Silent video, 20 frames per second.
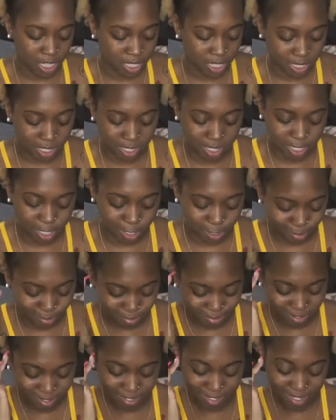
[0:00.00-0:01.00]
So
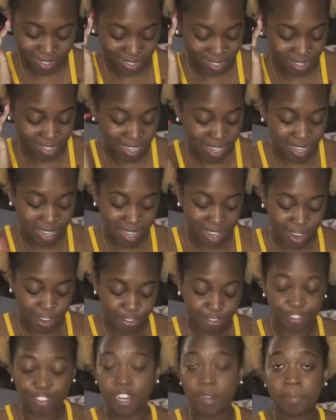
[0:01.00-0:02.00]

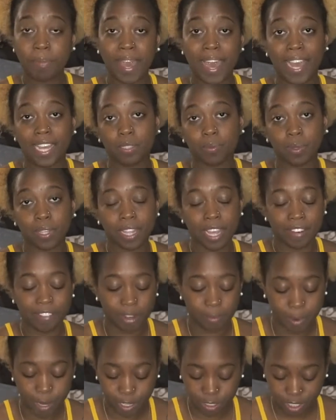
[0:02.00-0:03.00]
free mask with every
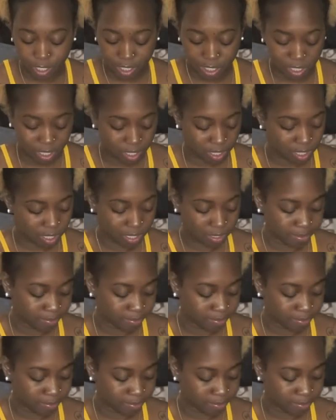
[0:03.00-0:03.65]
purchase.